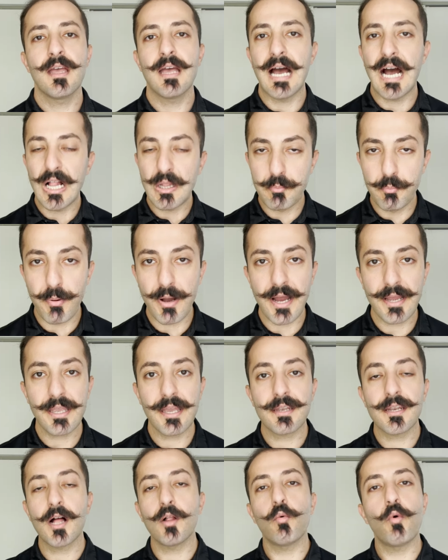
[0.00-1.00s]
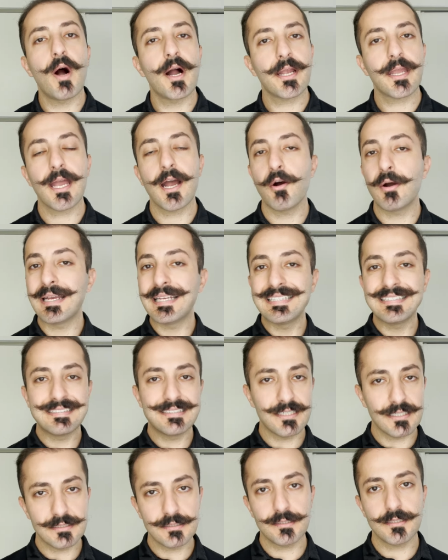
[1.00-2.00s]
I'll buy it and I'll walk out and
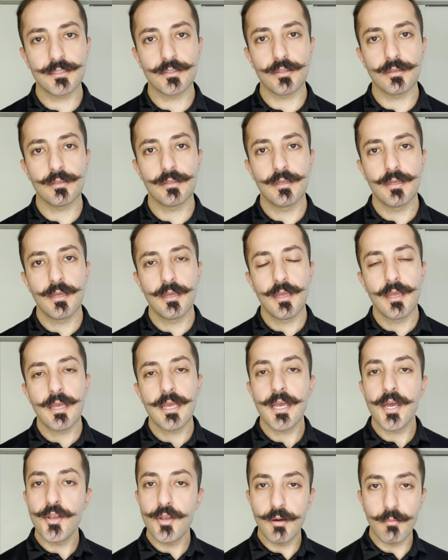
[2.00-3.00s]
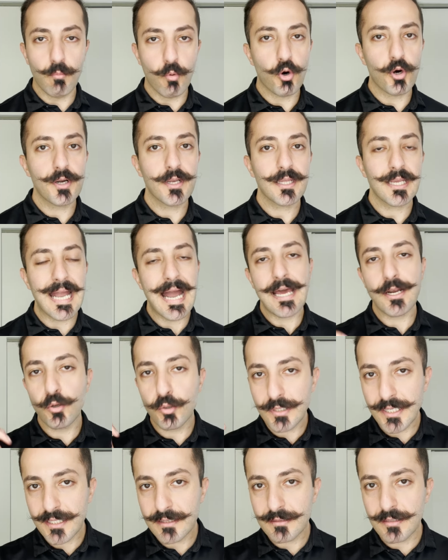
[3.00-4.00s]
done deal. In the morning, I
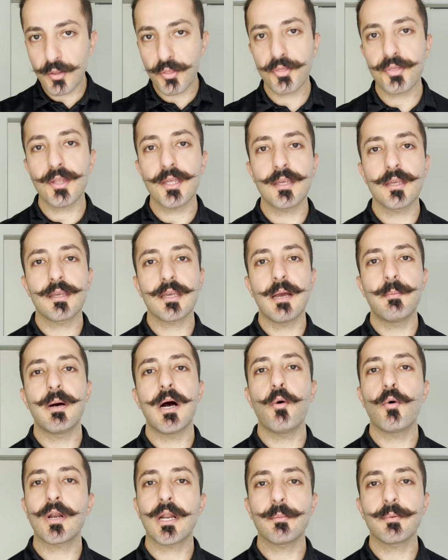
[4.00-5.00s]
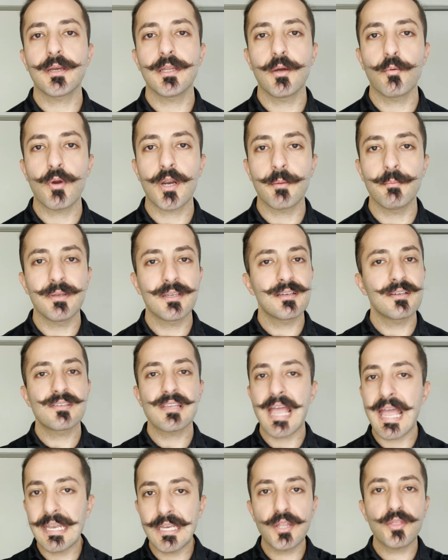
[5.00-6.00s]
don't need to think about what I'm gonna wear because
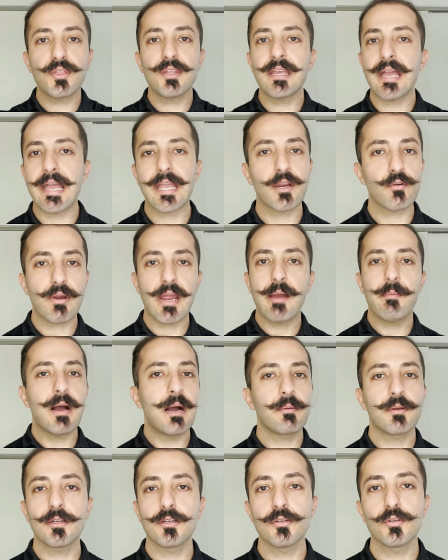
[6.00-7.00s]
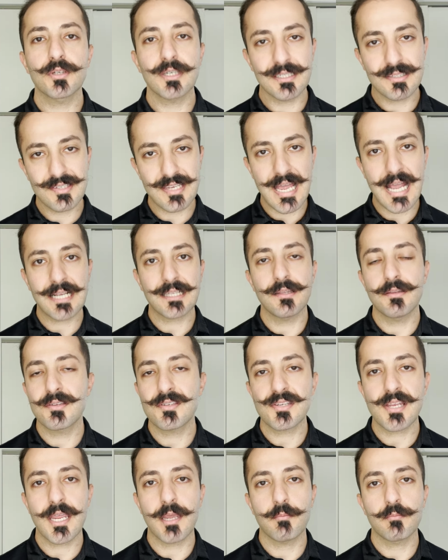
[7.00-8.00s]
anything I grab, I'm gonna look exactly the
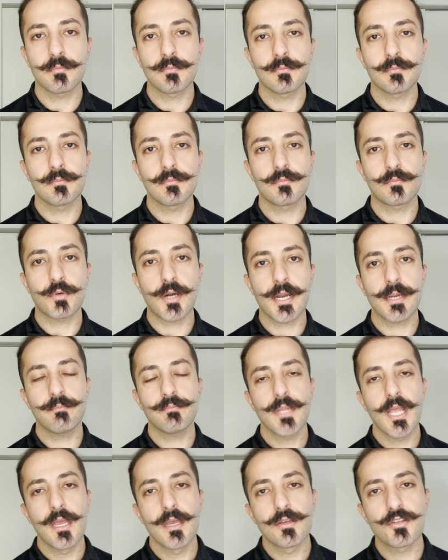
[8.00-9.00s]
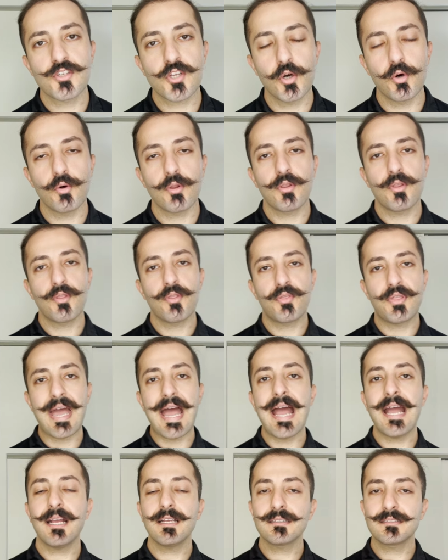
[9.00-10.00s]
same, right? So
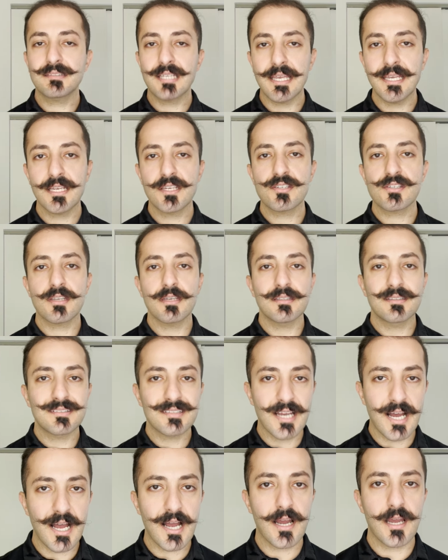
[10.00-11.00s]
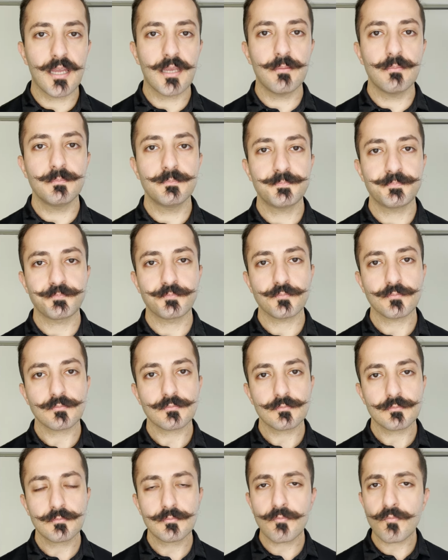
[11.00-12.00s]
that takes time
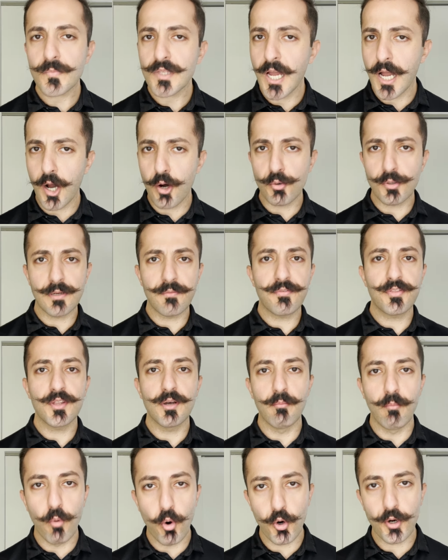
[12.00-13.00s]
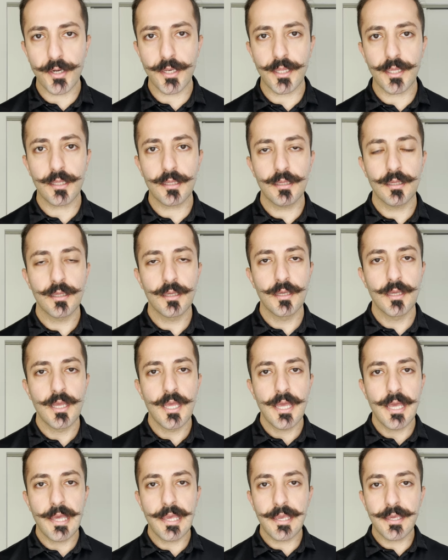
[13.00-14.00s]
out of the morning
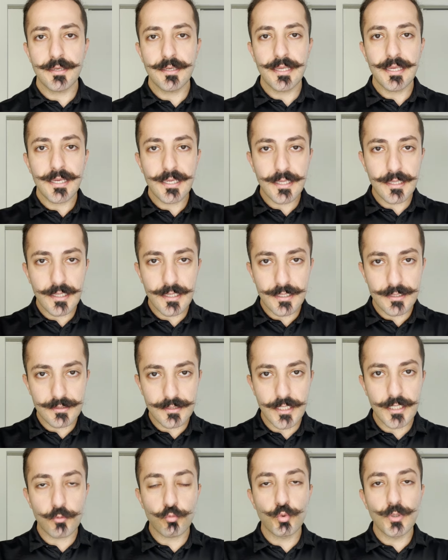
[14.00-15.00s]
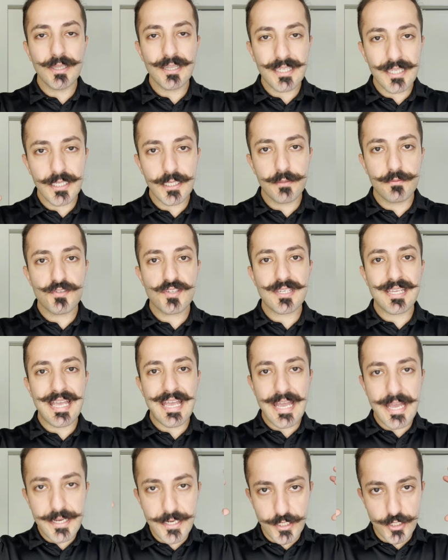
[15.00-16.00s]
and it, it, it relieves
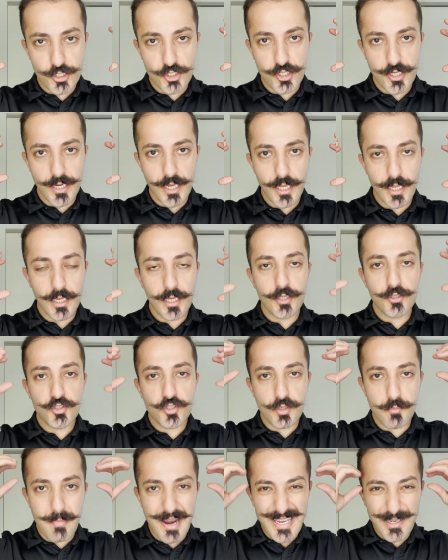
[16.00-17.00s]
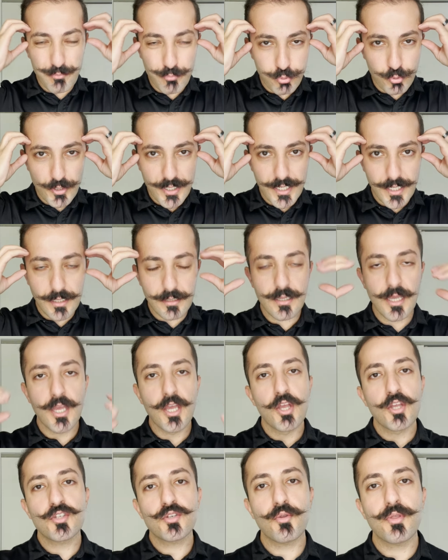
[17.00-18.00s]
energy into my brain
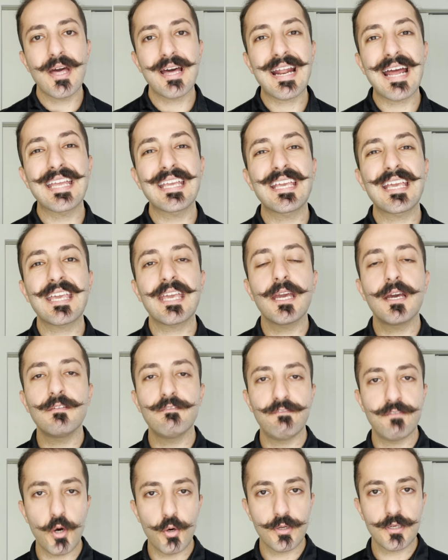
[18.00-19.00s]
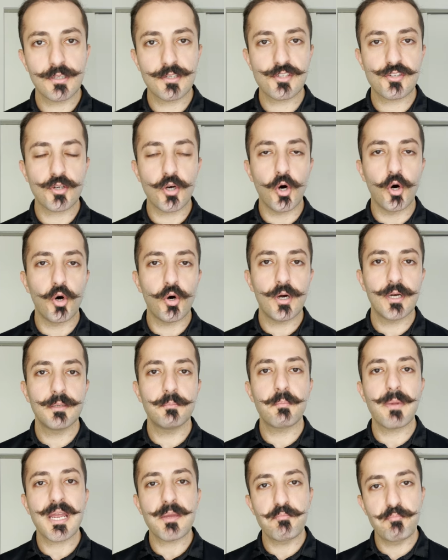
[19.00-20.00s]
so that I can focus on
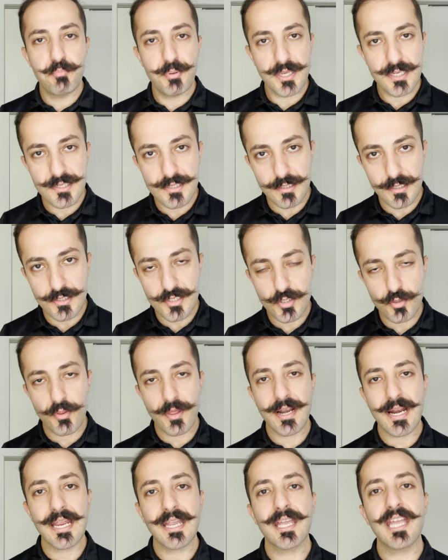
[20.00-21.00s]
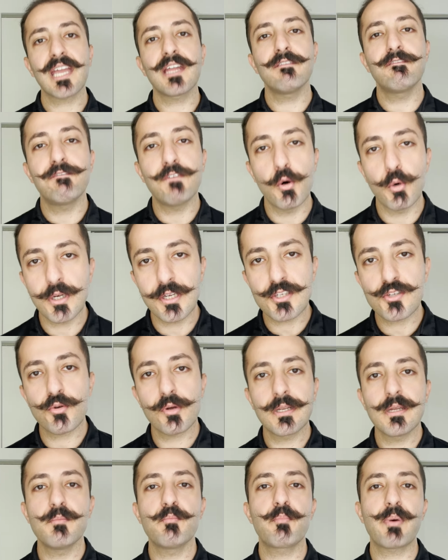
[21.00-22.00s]
my business, so that I can focus on
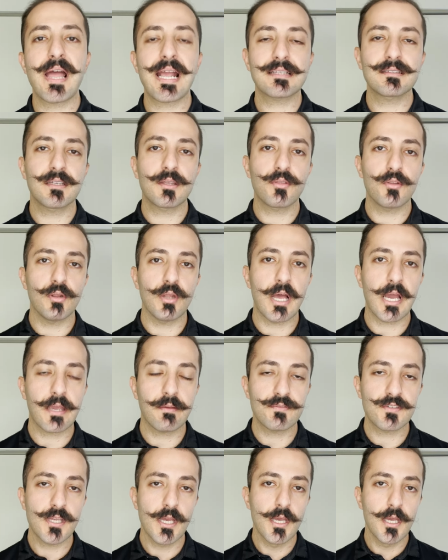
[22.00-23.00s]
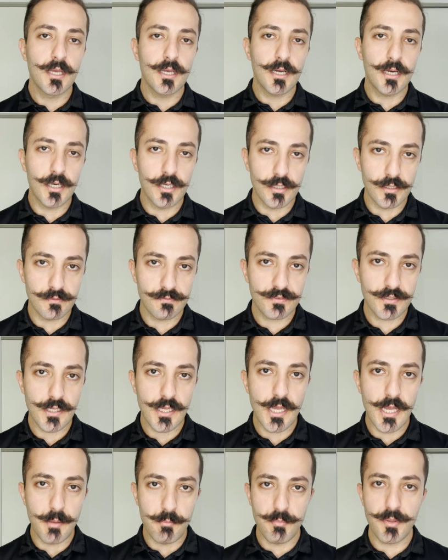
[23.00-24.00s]
impacting the lives of
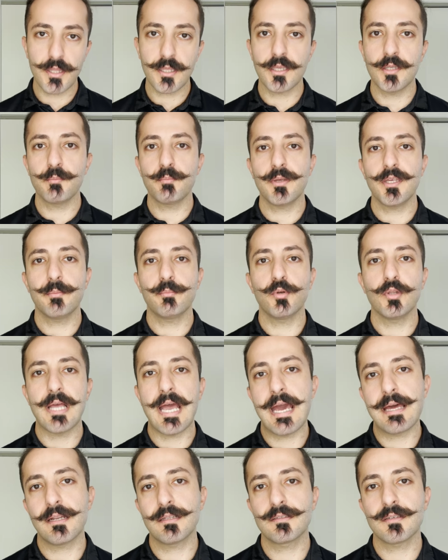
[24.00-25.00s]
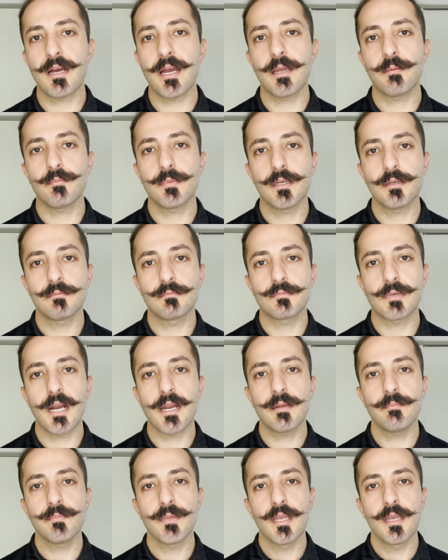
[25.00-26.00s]
a million people at a time,
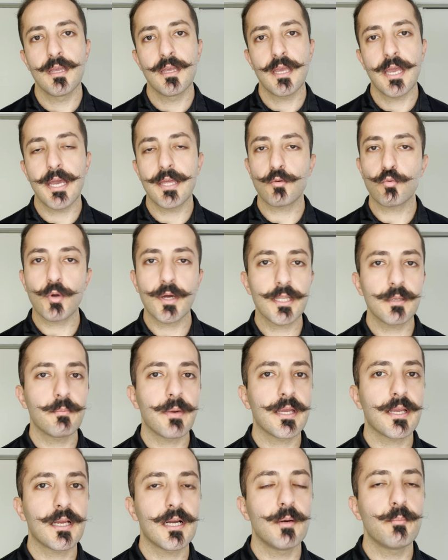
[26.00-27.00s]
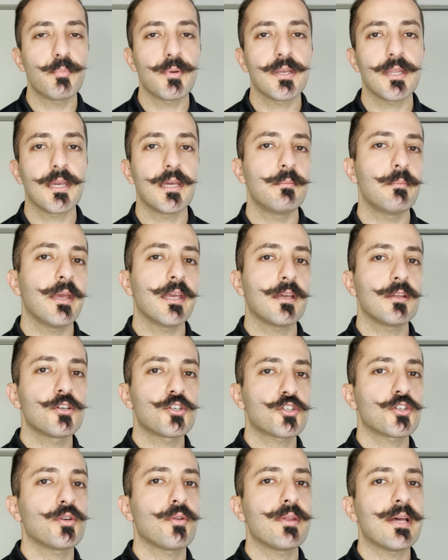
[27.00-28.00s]
right? And running my company and making
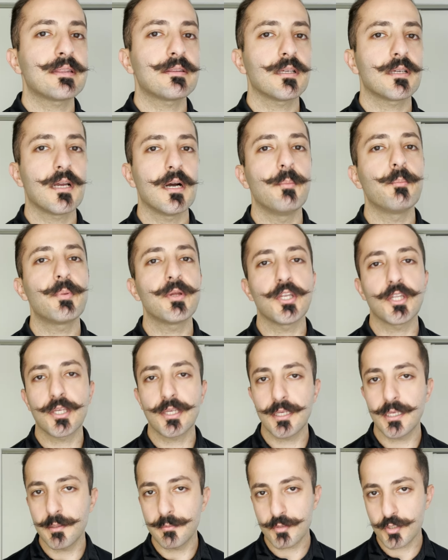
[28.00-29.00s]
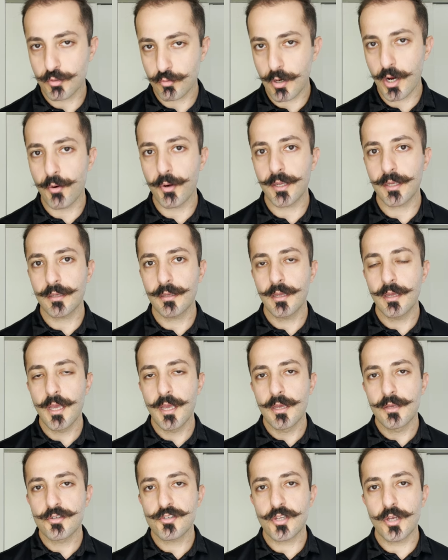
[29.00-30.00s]
sure that the company keeps growing.
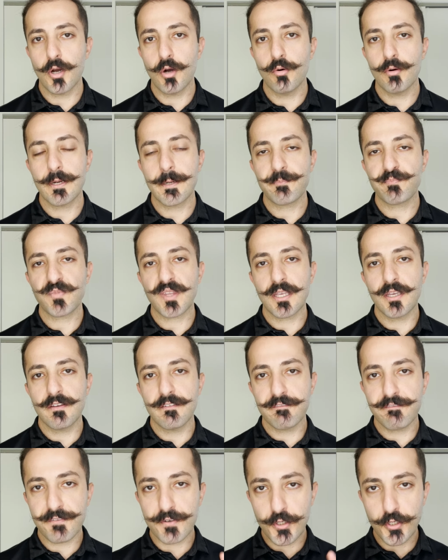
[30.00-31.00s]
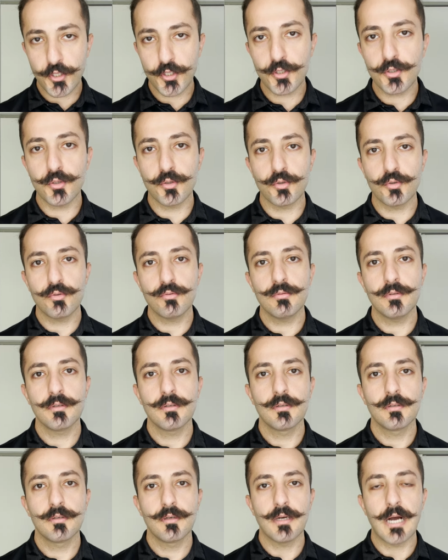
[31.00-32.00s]
So for you,
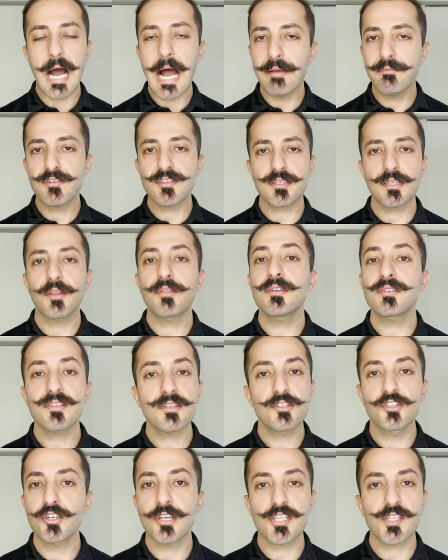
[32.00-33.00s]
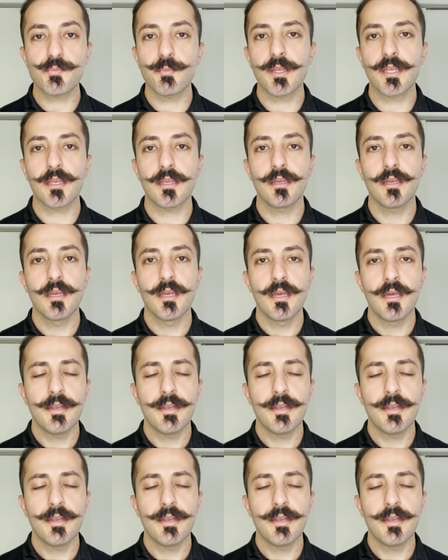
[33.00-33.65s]
obviously this is just me.